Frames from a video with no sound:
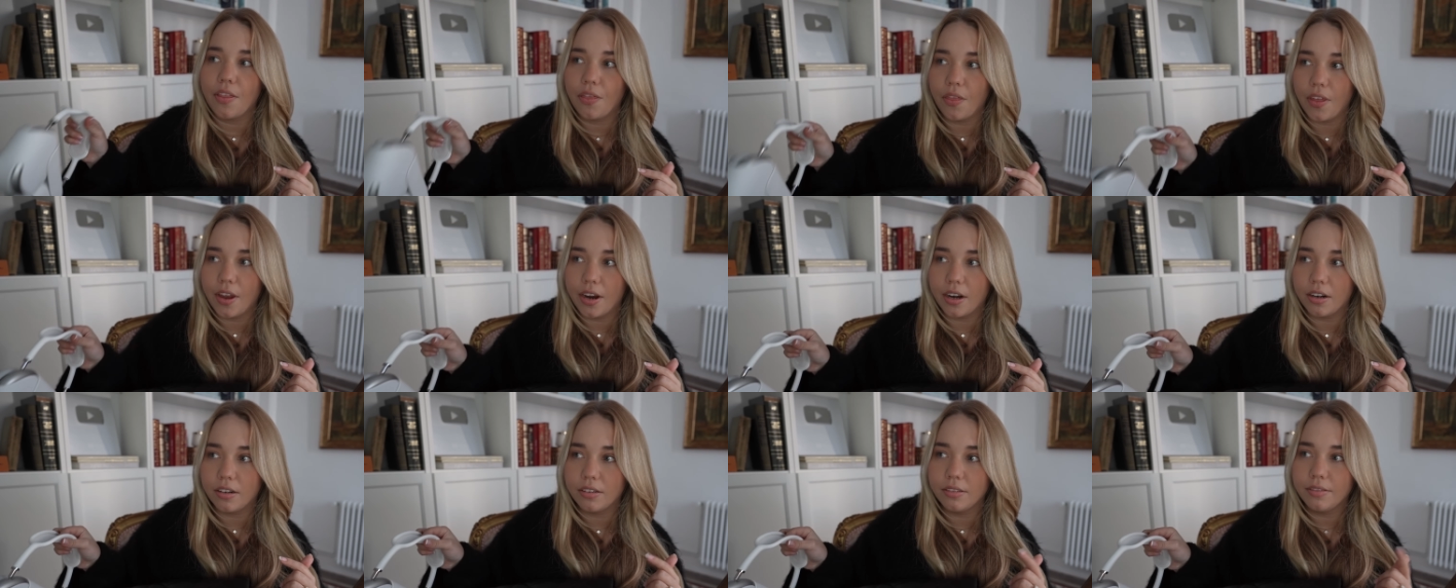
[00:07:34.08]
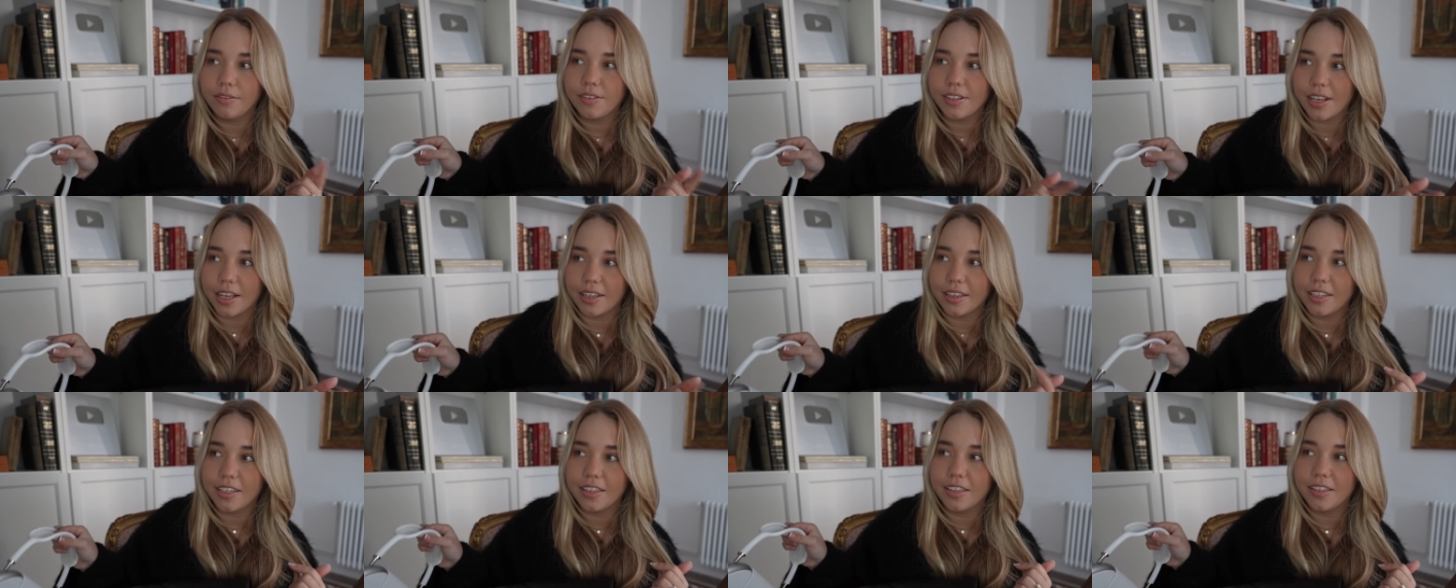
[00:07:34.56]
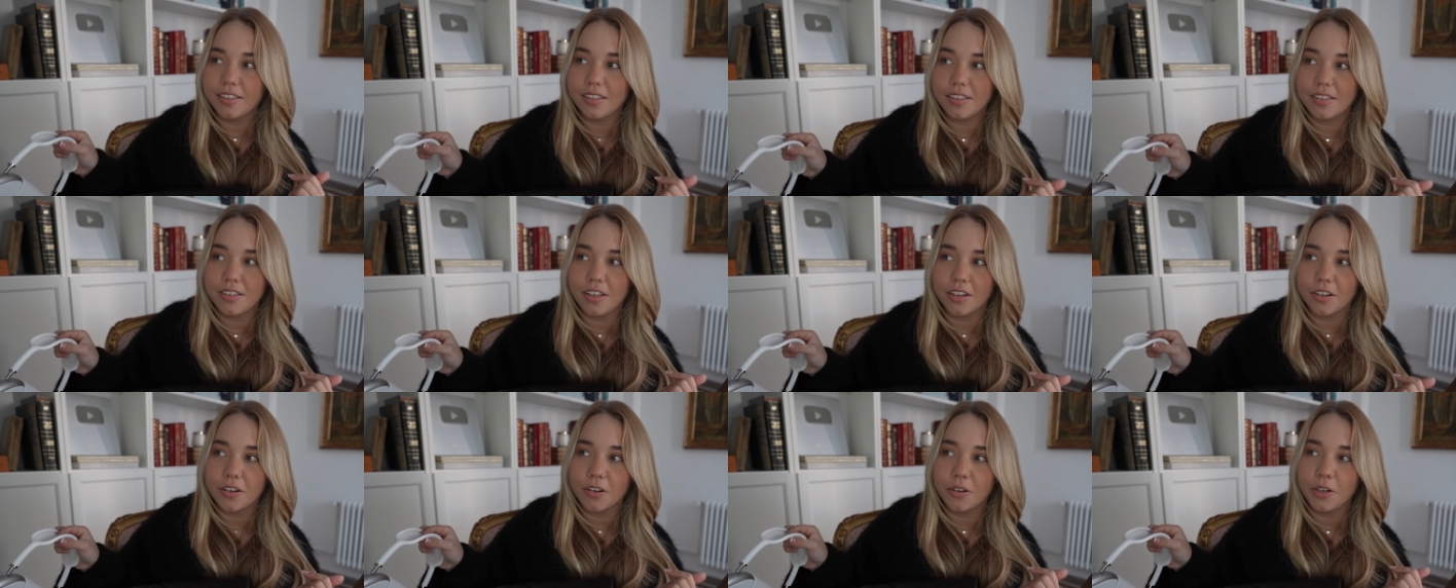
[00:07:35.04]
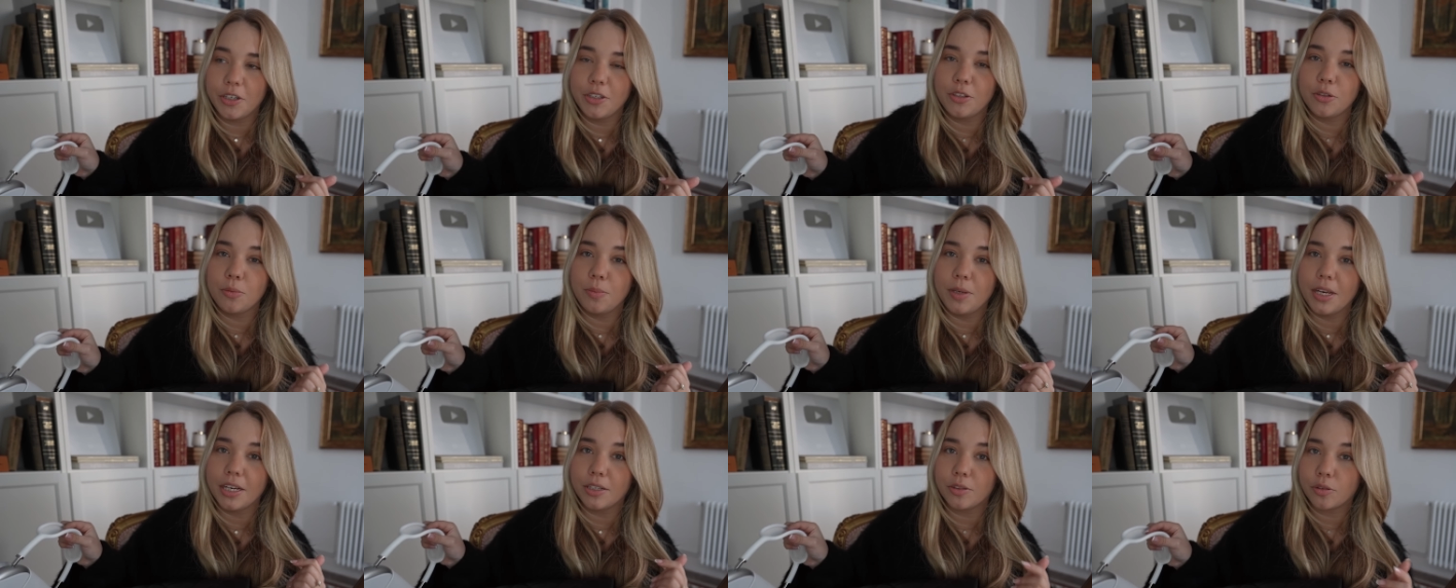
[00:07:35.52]
and there, sadly, this is not going
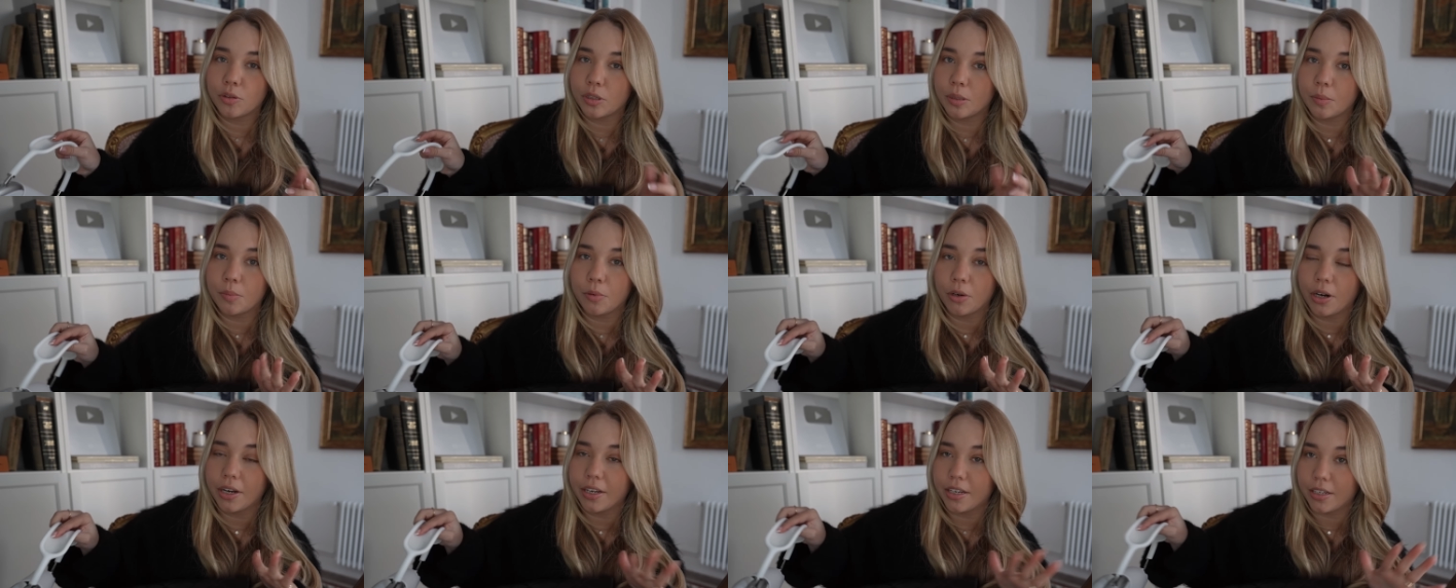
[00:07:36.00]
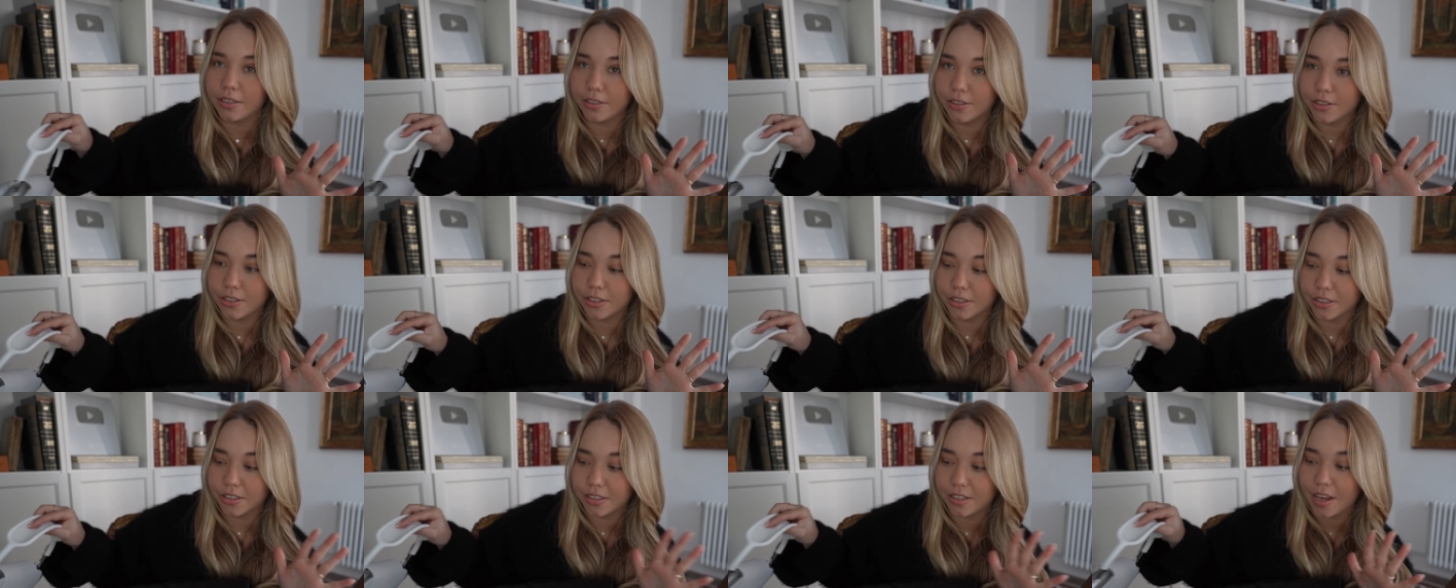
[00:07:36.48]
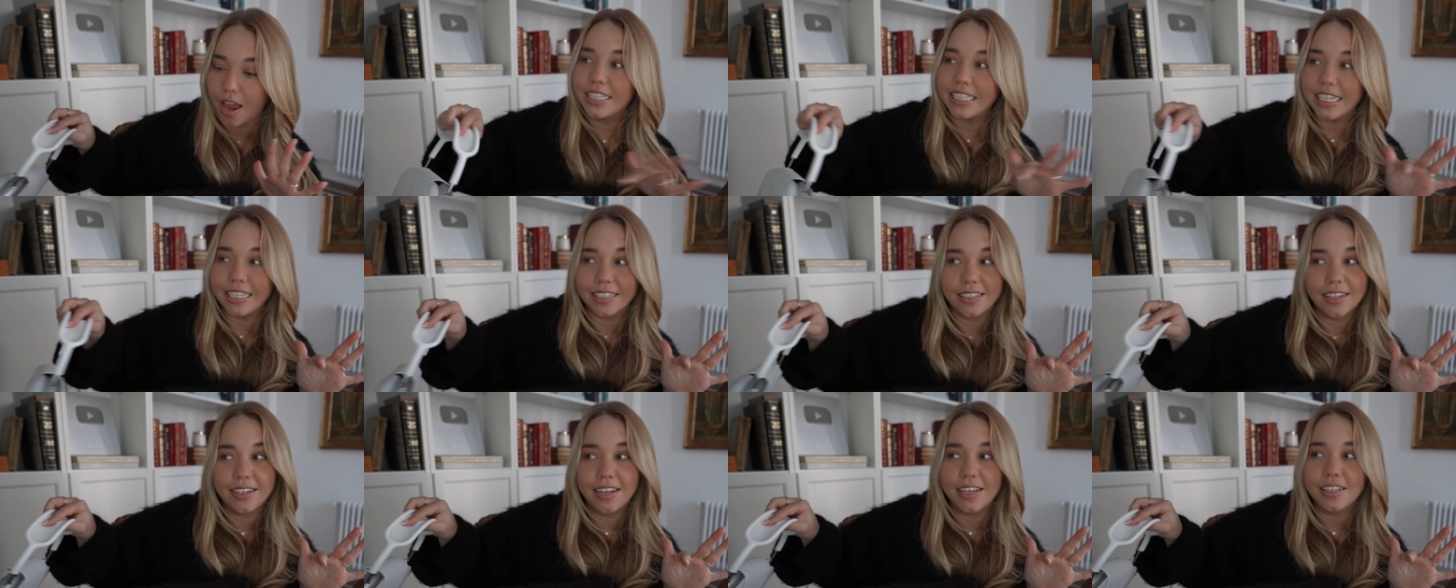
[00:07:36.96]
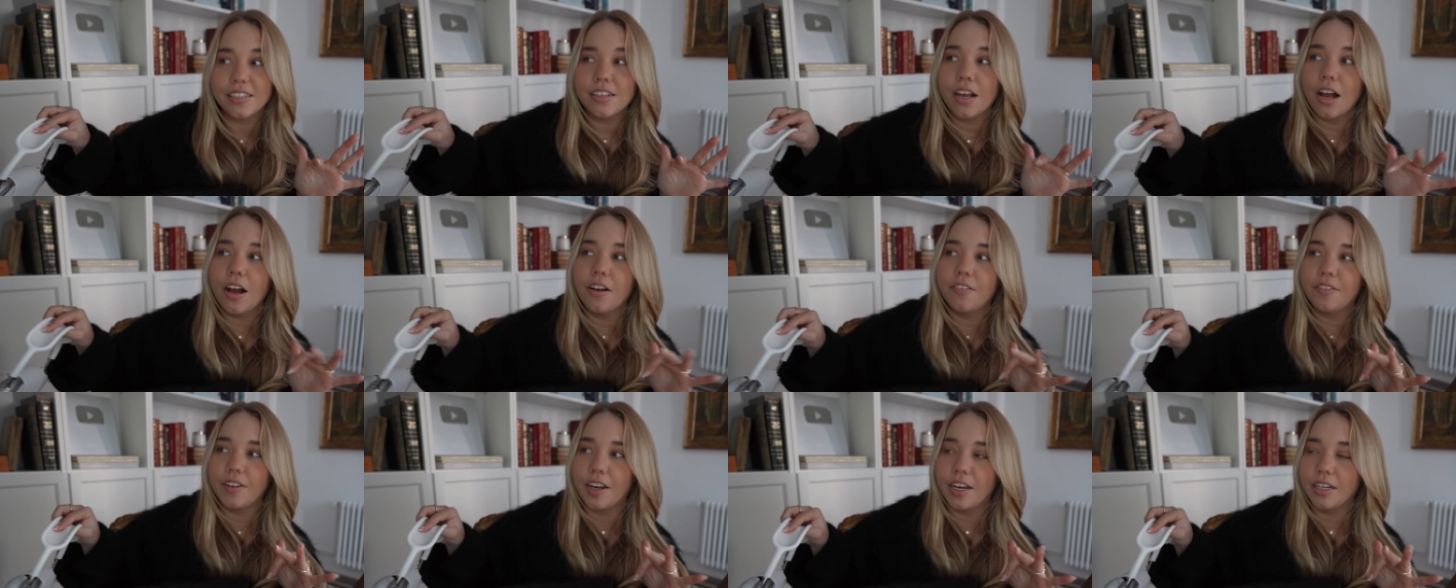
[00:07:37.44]
to be a trip where I can just take the days
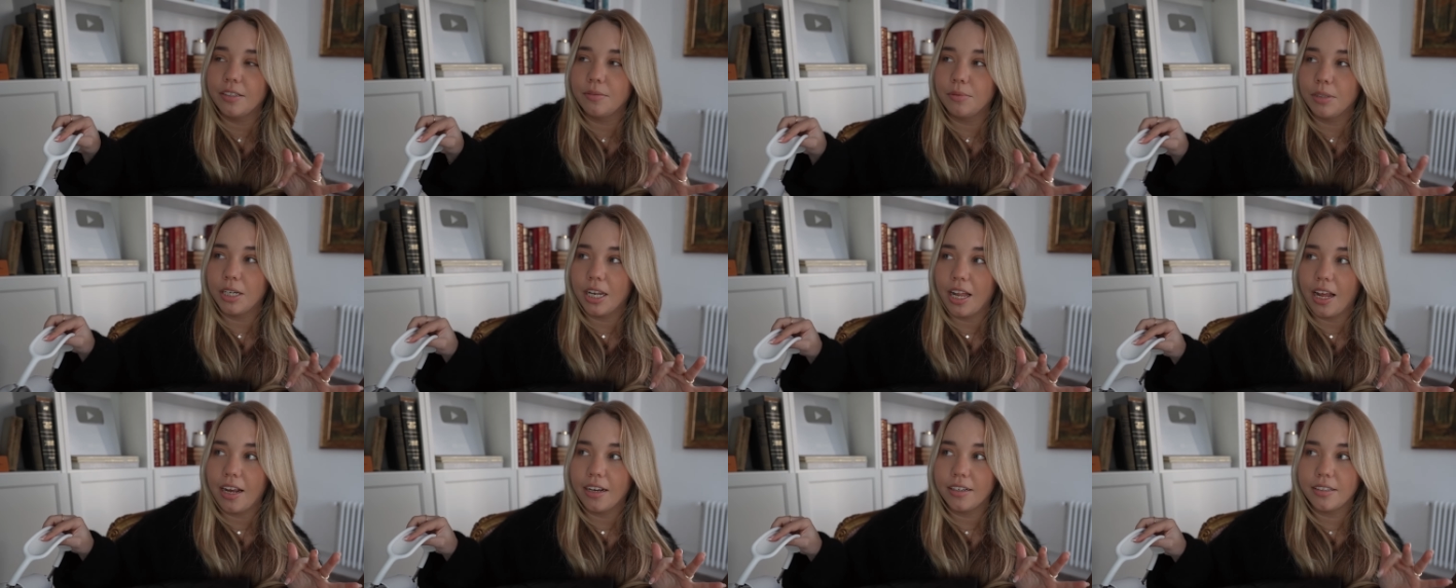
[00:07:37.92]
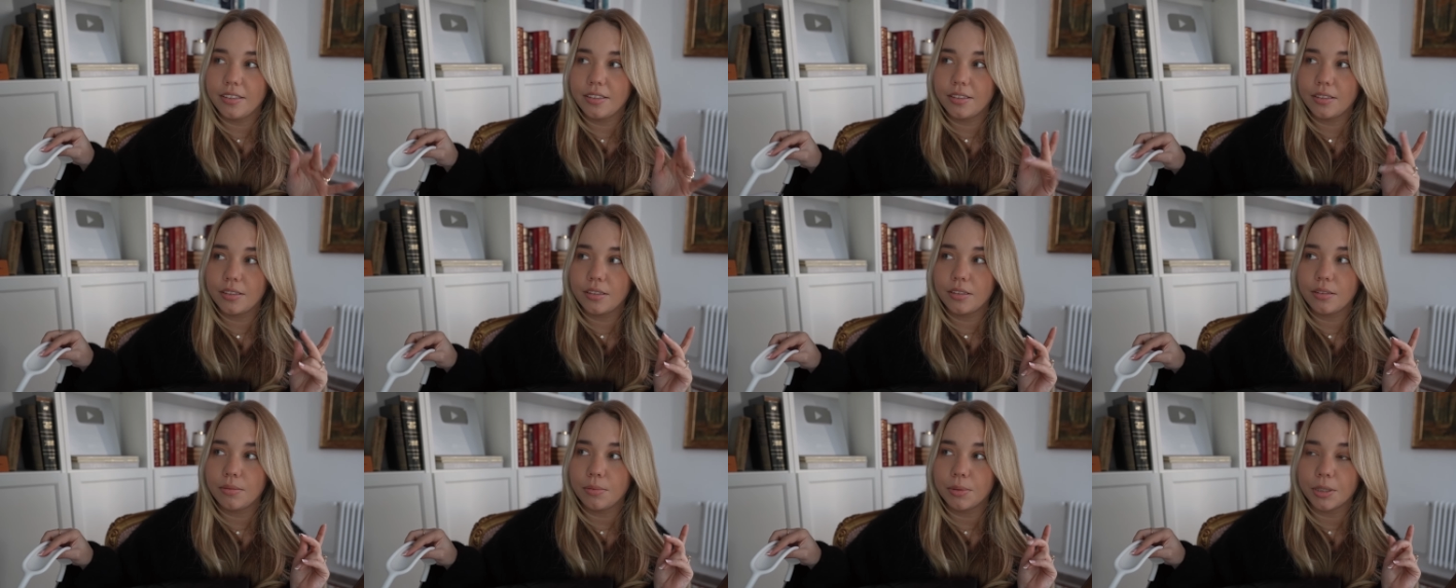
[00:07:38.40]
off and relax.